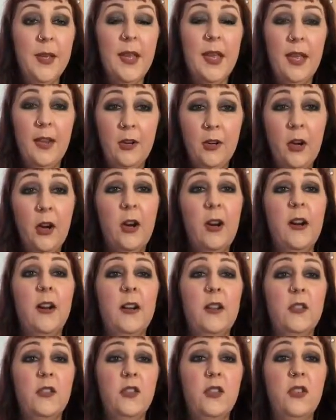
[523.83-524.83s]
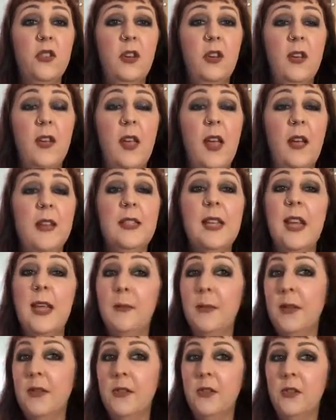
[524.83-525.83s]
encourage
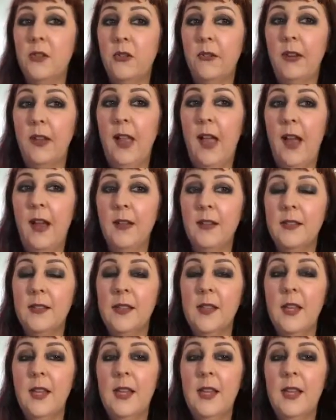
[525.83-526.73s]
tight muscles to relax.